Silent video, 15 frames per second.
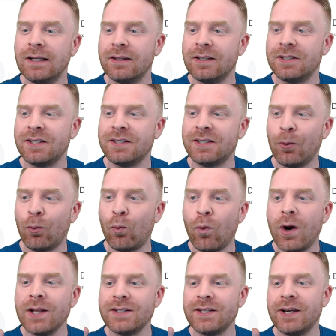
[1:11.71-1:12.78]
This is a
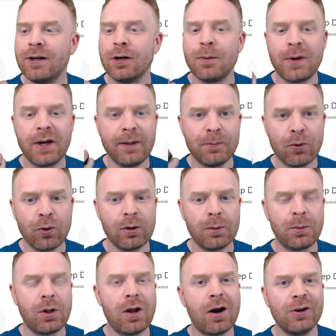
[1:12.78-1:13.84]
one terabyte
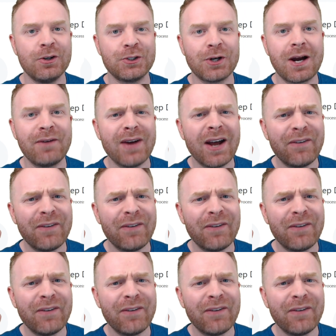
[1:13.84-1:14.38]
portable hard drive.